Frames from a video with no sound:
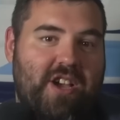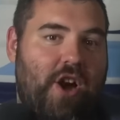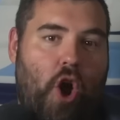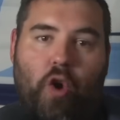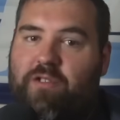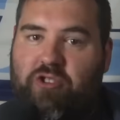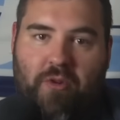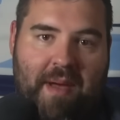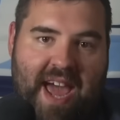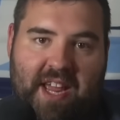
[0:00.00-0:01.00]

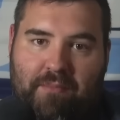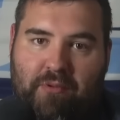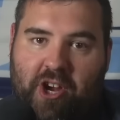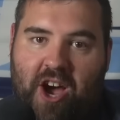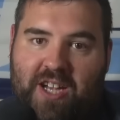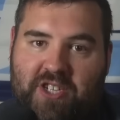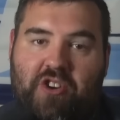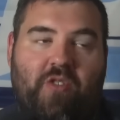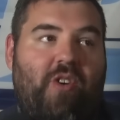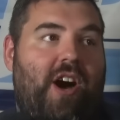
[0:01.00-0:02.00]
overdramatic precaution
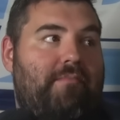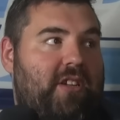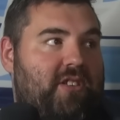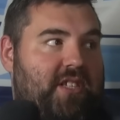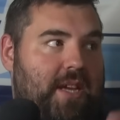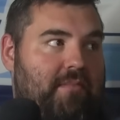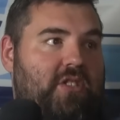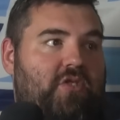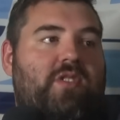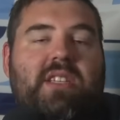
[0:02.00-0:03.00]
or what, but
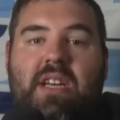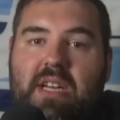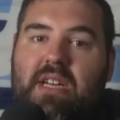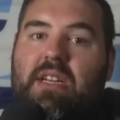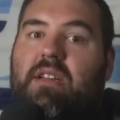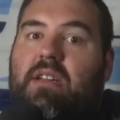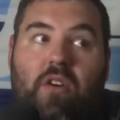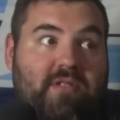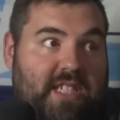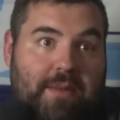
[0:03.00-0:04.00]
Simmons
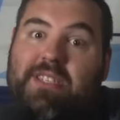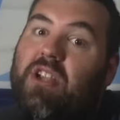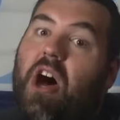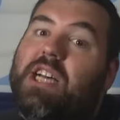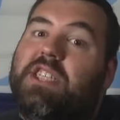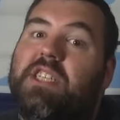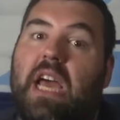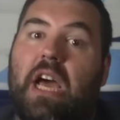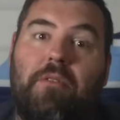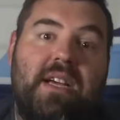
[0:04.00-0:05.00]
lost his
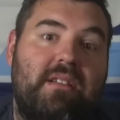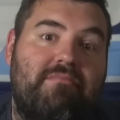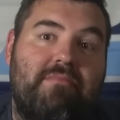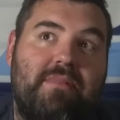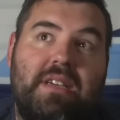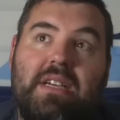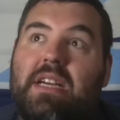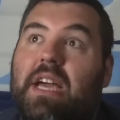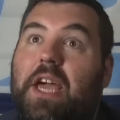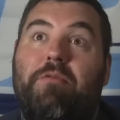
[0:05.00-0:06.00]
helmet.
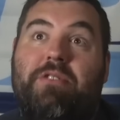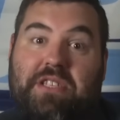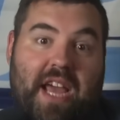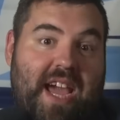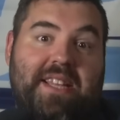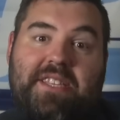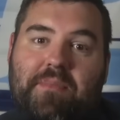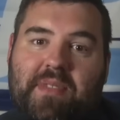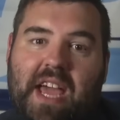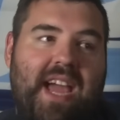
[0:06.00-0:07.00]
He was saying some
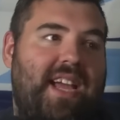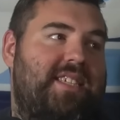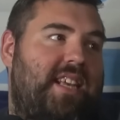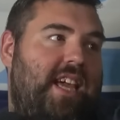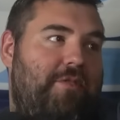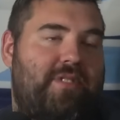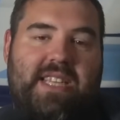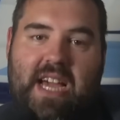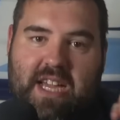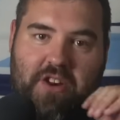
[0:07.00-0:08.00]
things and he was
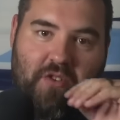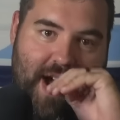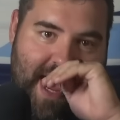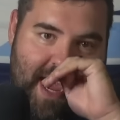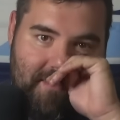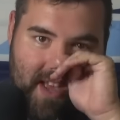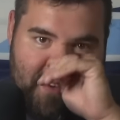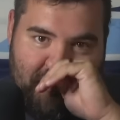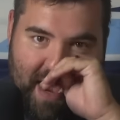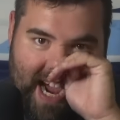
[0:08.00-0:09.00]
taken away
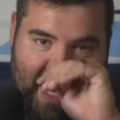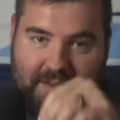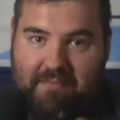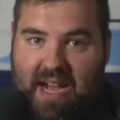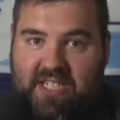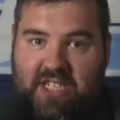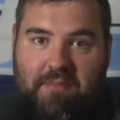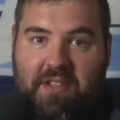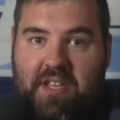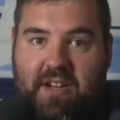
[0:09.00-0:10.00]
by some
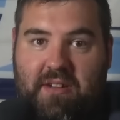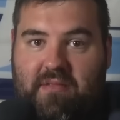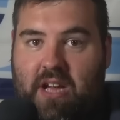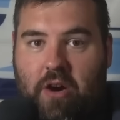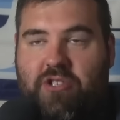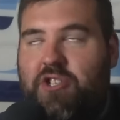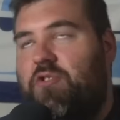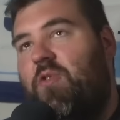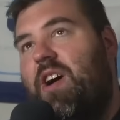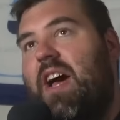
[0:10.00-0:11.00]
of the coaches
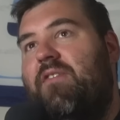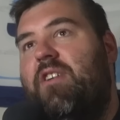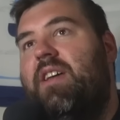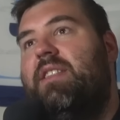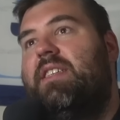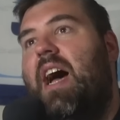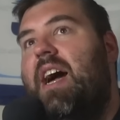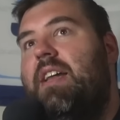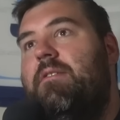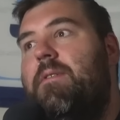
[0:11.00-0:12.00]
or whatever
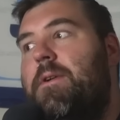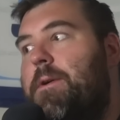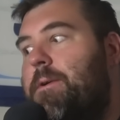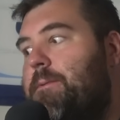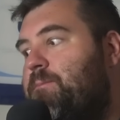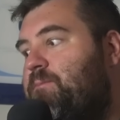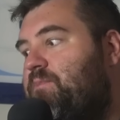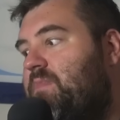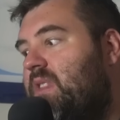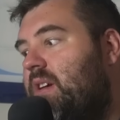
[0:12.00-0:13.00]
inside.
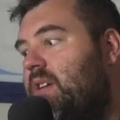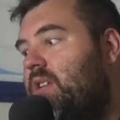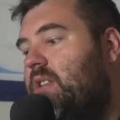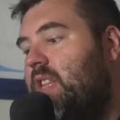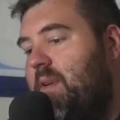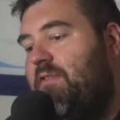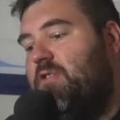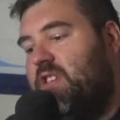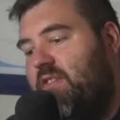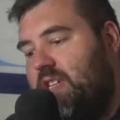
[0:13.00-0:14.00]
Let me
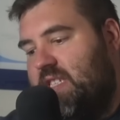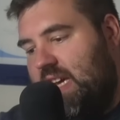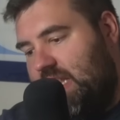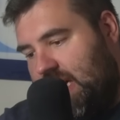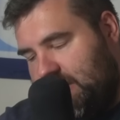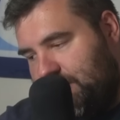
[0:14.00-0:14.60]
first of all say this.